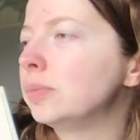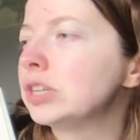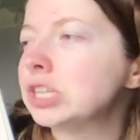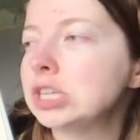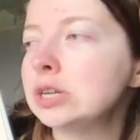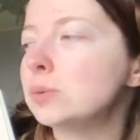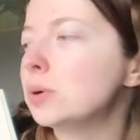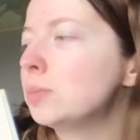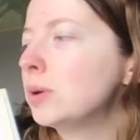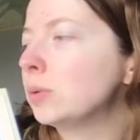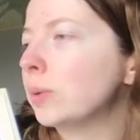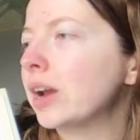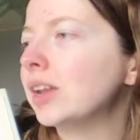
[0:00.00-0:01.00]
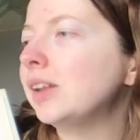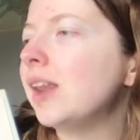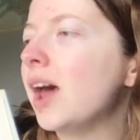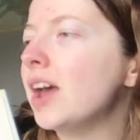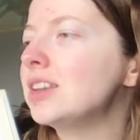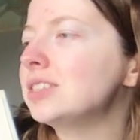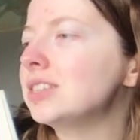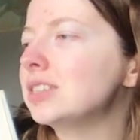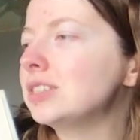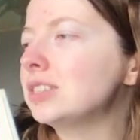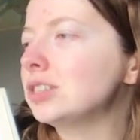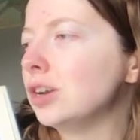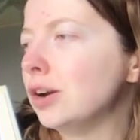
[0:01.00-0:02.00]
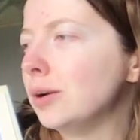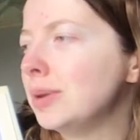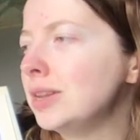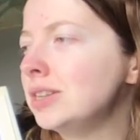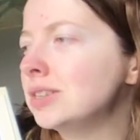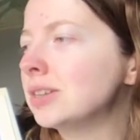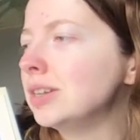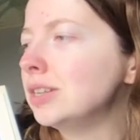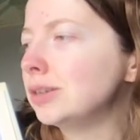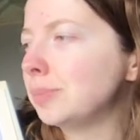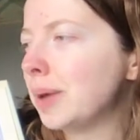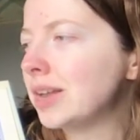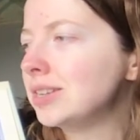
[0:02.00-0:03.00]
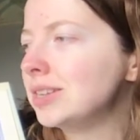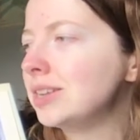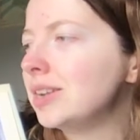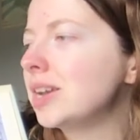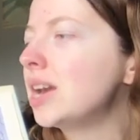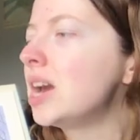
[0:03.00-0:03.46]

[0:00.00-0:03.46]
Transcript: She will be recognized as determined, independent,